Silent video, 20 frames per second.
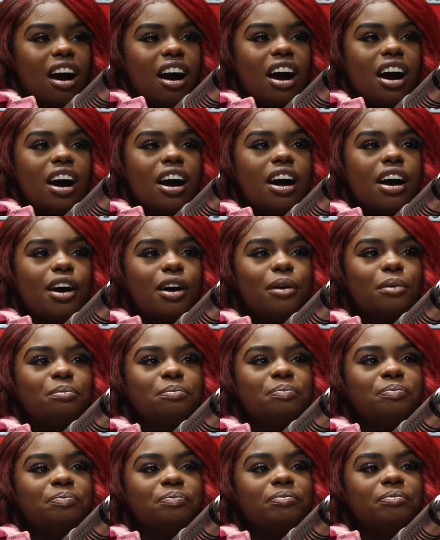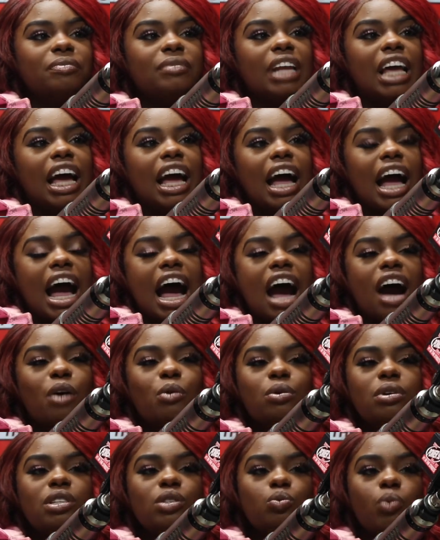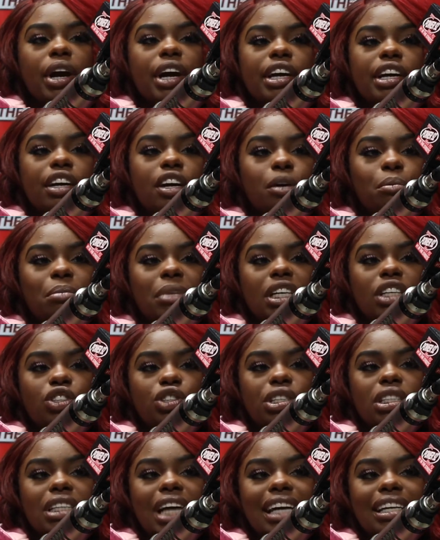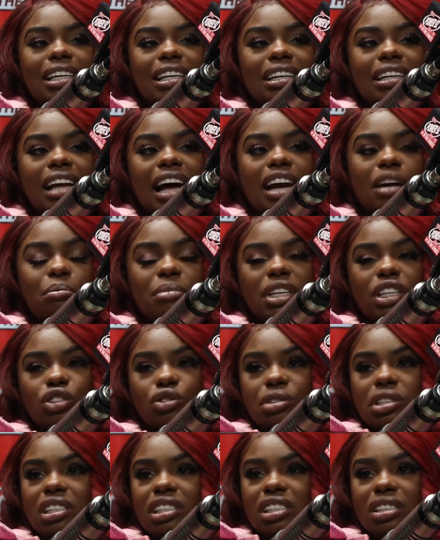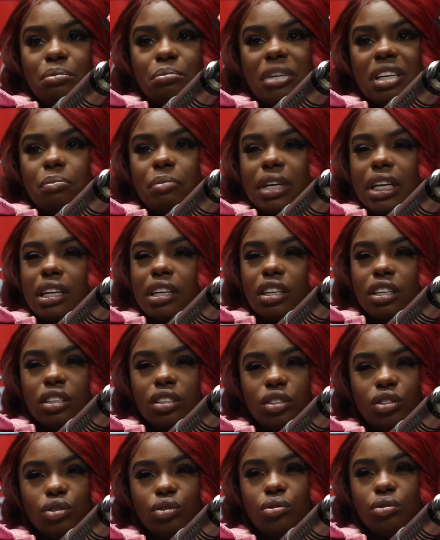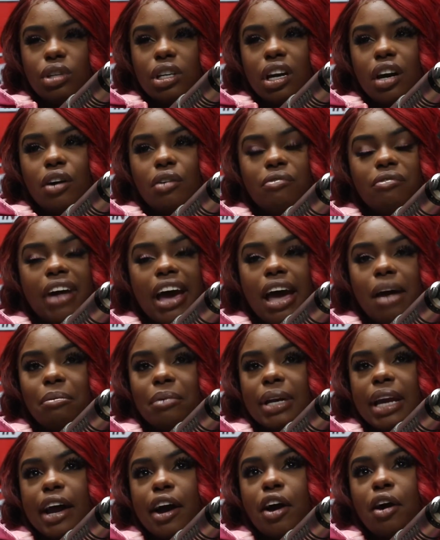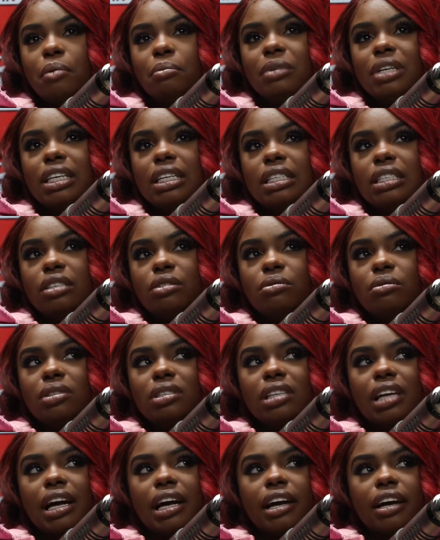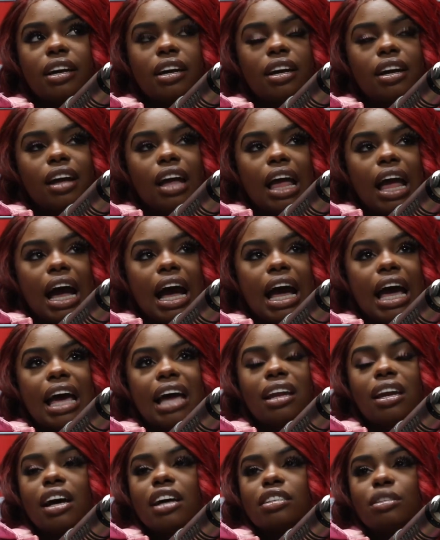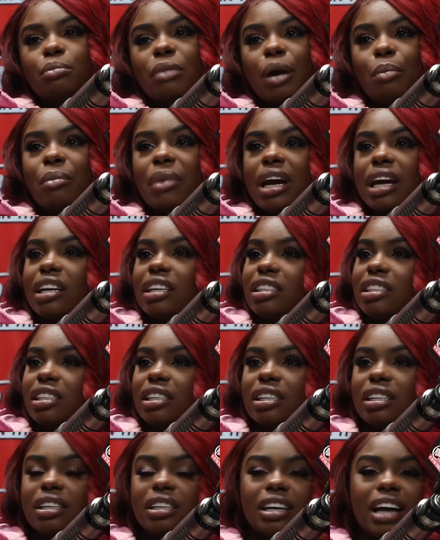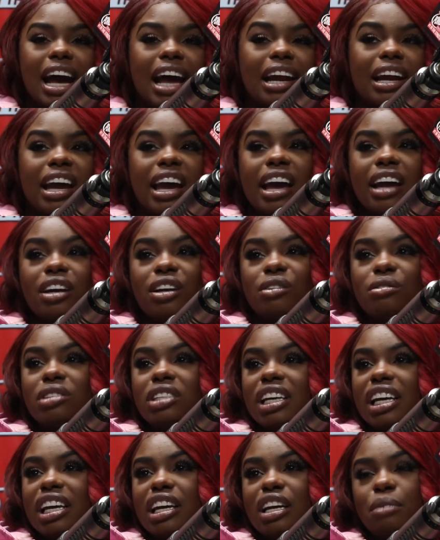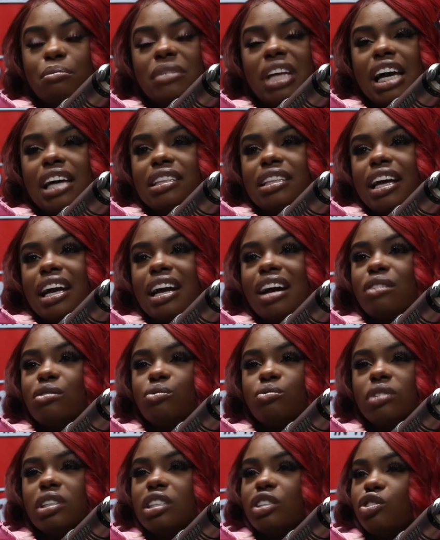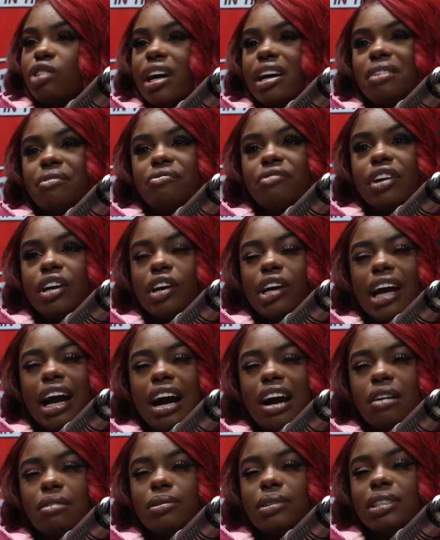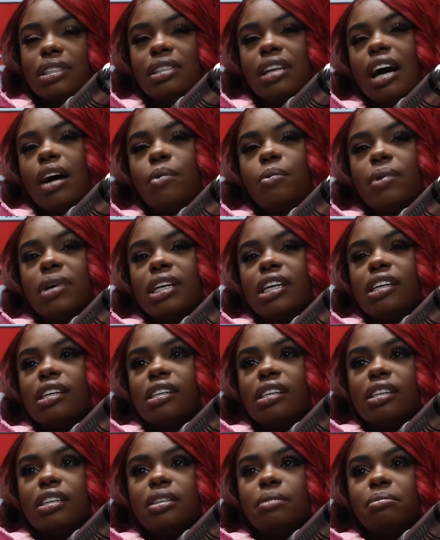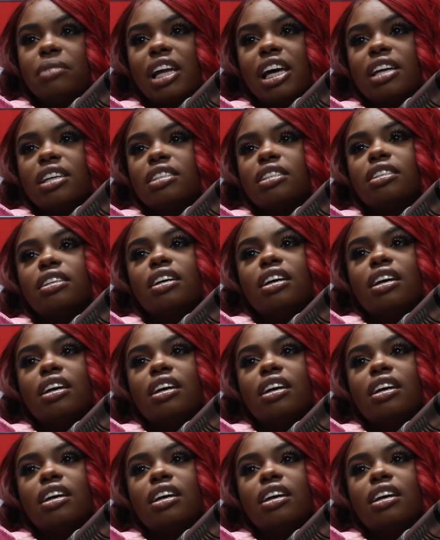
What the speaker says: I was working on Big Drees. I did a lot of Big Drees, just me being in the studio, vibing out, because it was like, I had lost my manager. I didn't have no team like that. I was really trying to figure it out. I wasn't in a good place.